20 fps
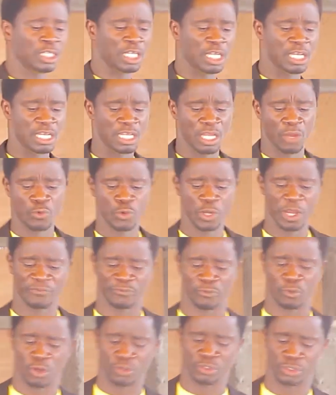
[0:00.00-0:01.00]
and you are
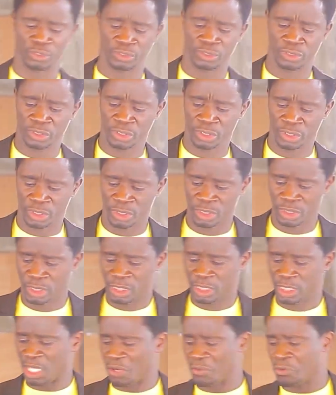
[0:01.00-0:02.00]
fool.
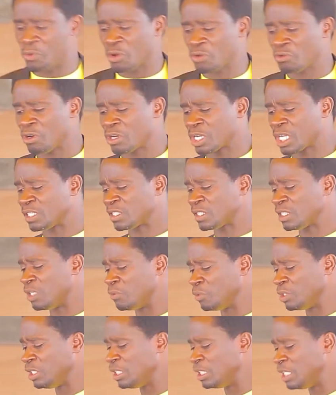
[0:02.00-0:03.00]
Every one doctor see
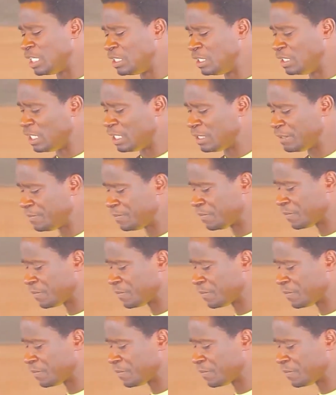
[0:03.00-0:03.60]
we in the dear.